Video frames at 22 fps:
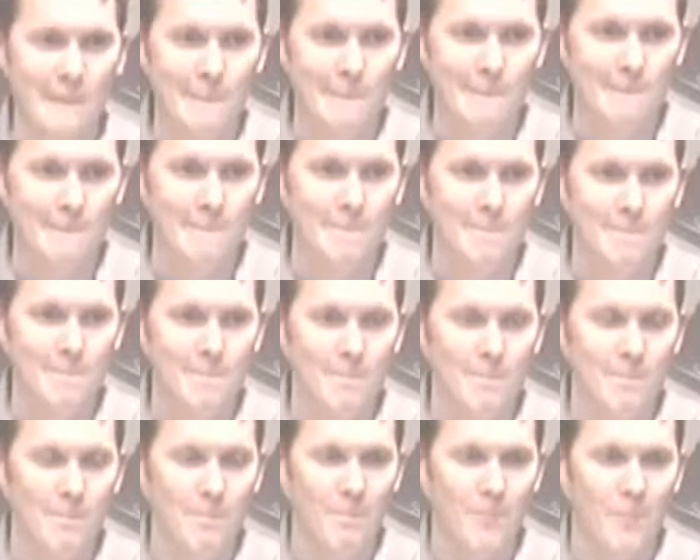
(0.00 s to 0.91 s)
if he
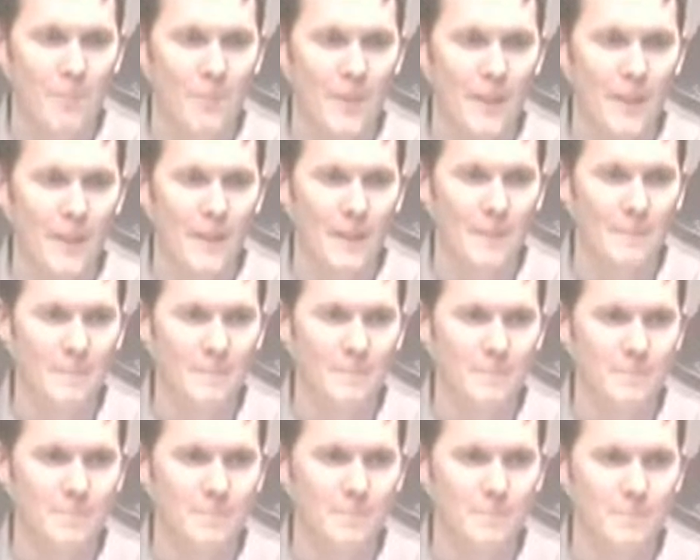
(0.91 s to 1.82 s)
was having a female
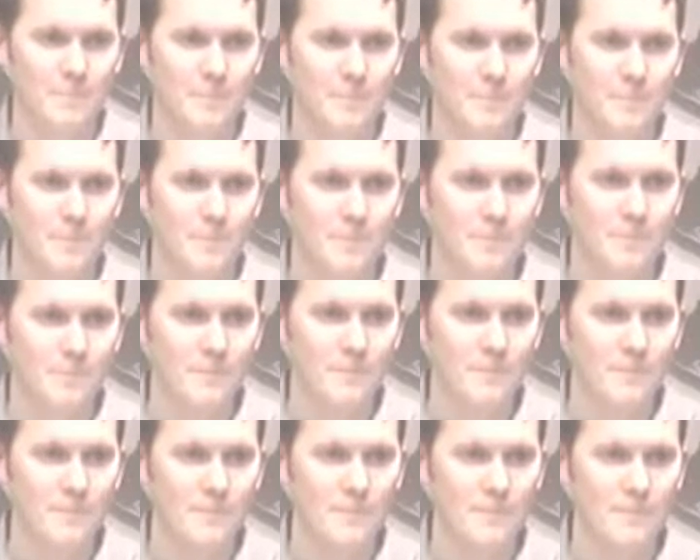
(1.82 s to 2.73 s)
translator,
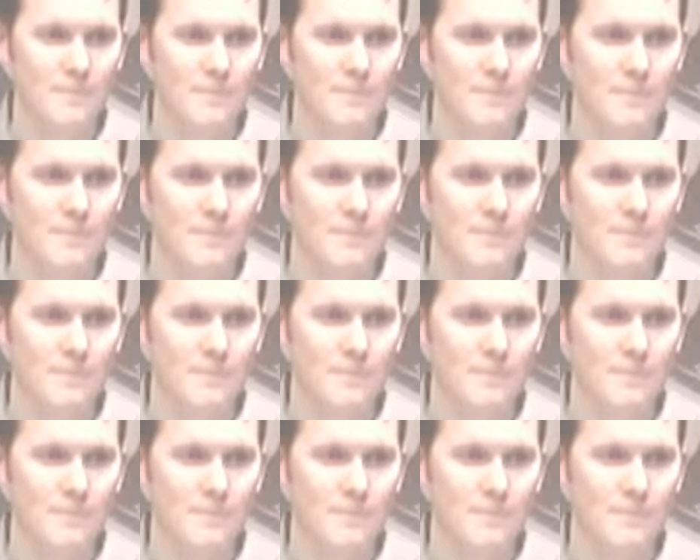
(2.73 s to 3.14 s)
Shana, then